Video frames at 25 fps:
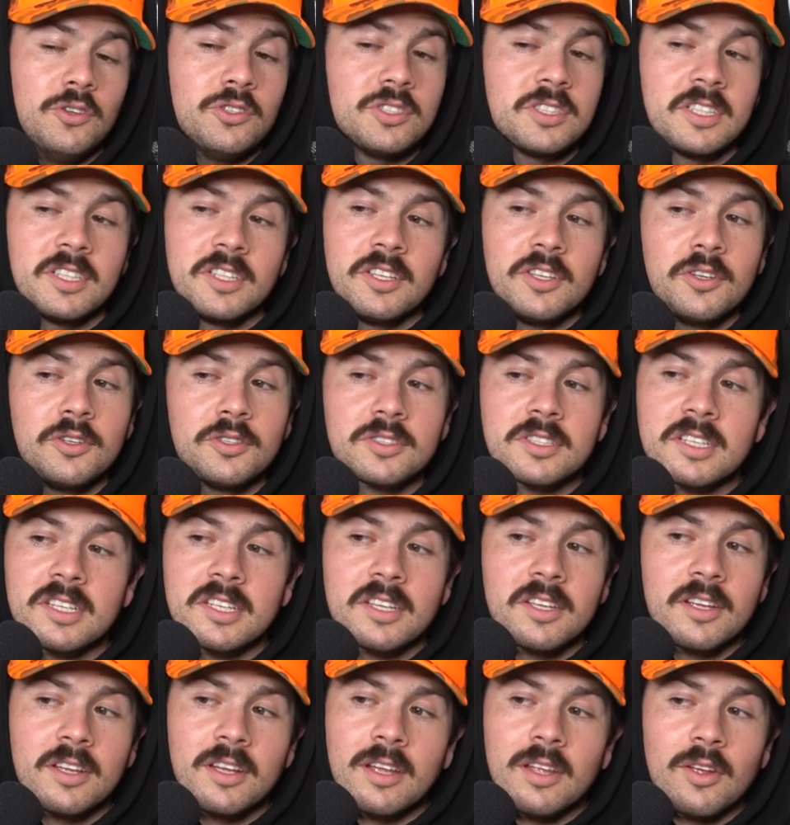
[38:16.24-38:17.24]

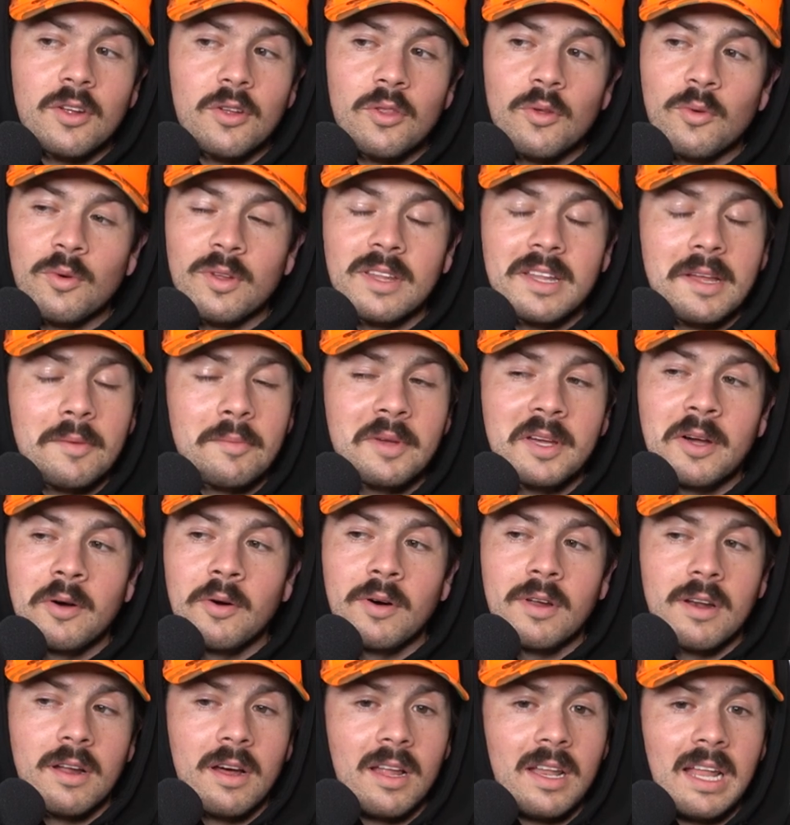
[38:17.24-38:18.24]
Usually, you're the one that be
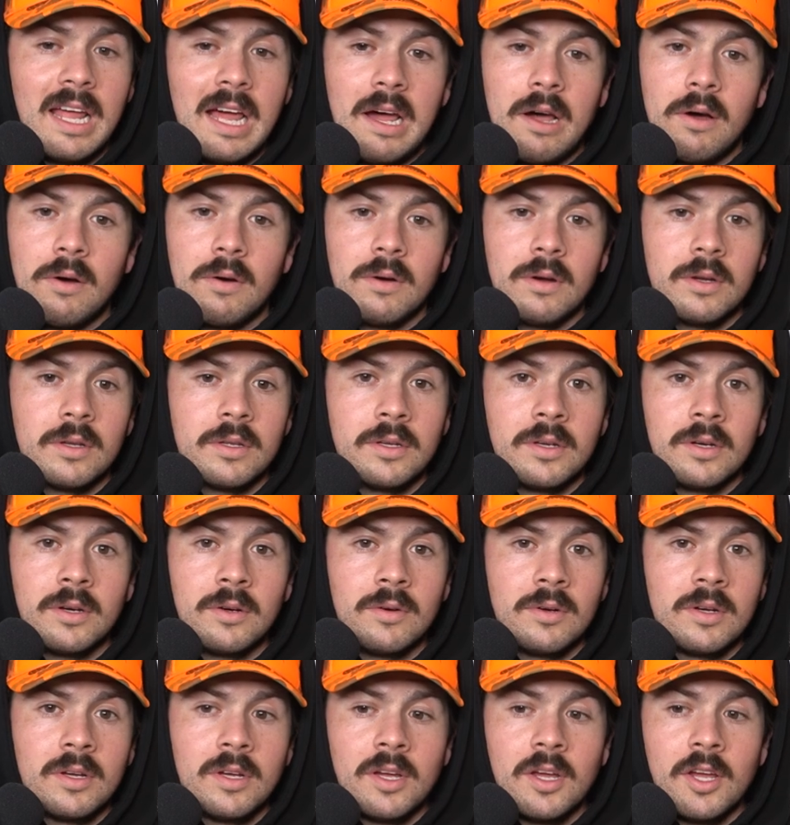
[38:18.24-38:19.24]
going all out.
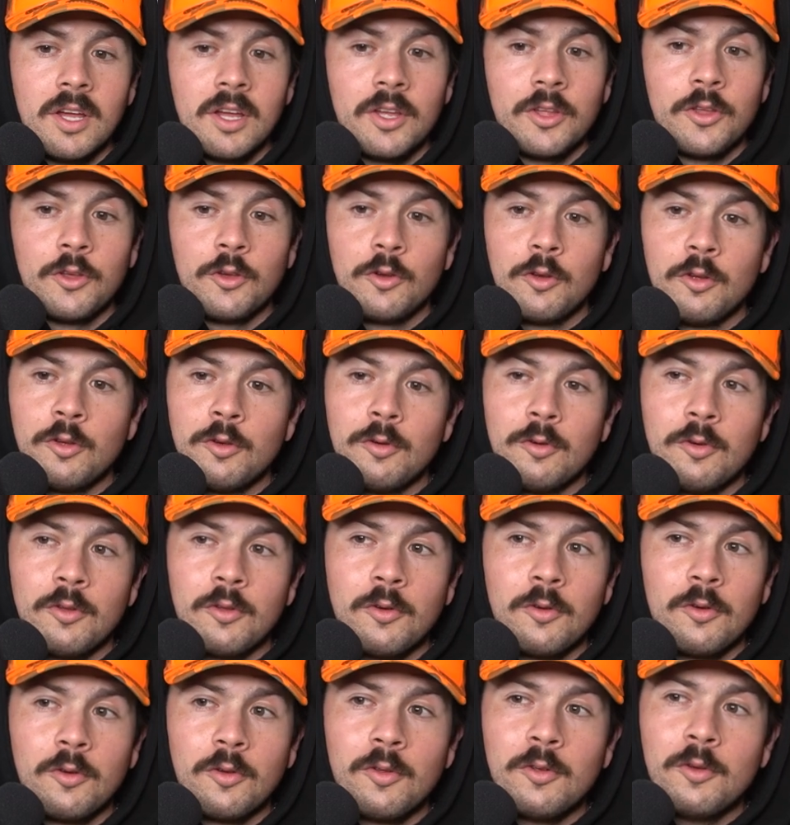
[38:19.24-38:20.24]
I know.
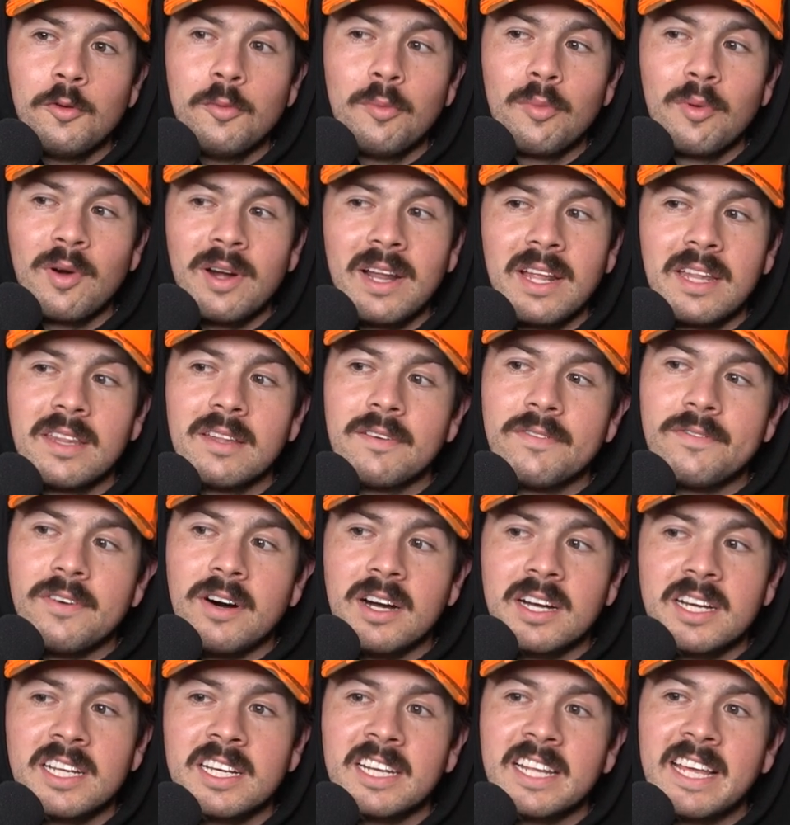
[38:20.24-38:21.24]
You bring the
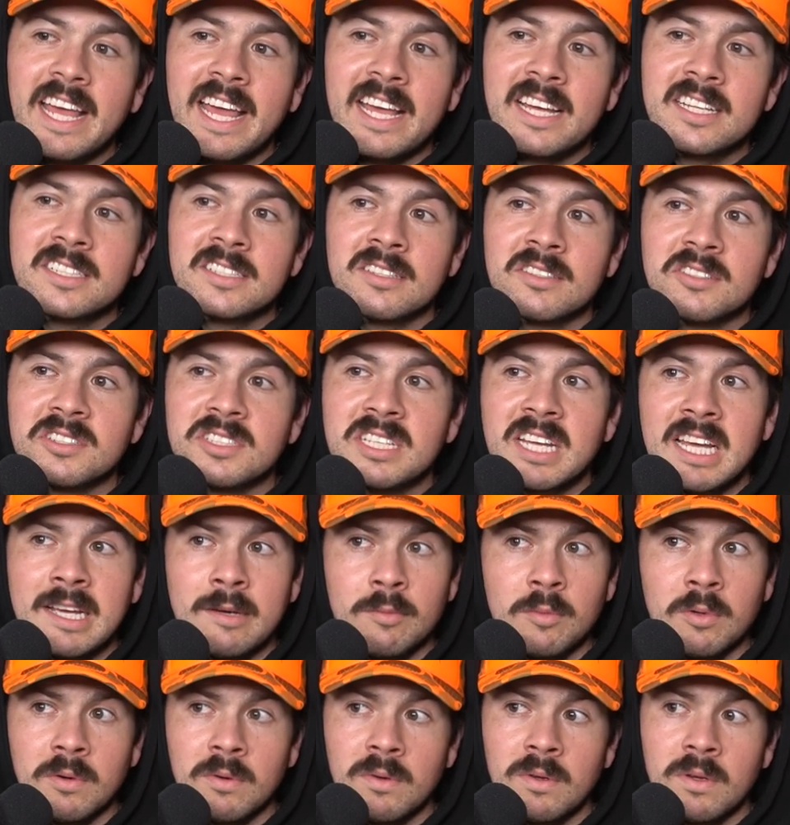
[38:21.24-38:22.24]
fucking cake to the
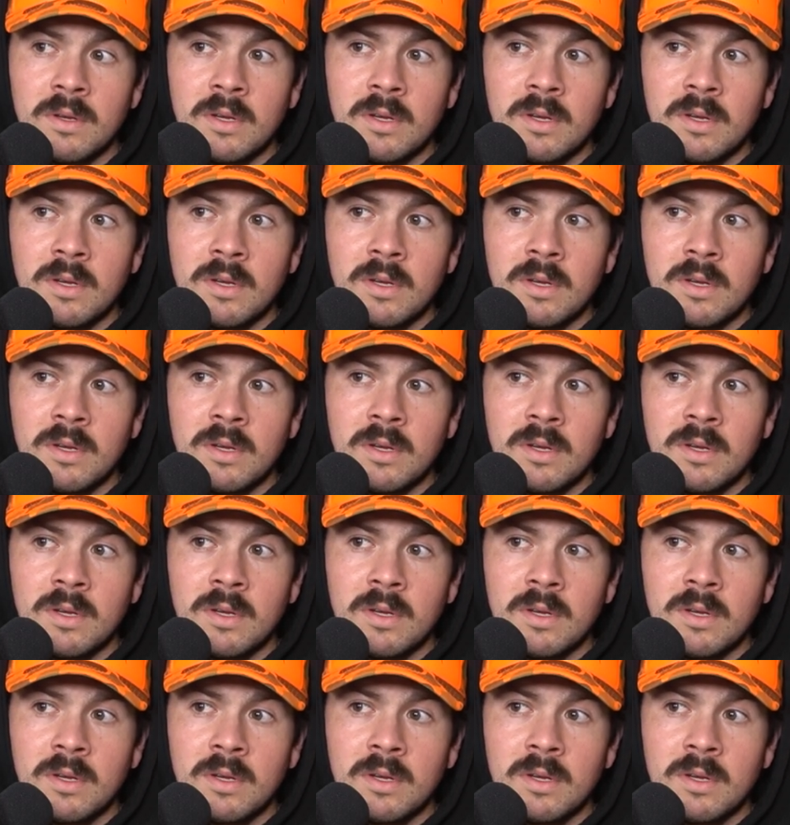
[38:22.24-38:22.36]
table.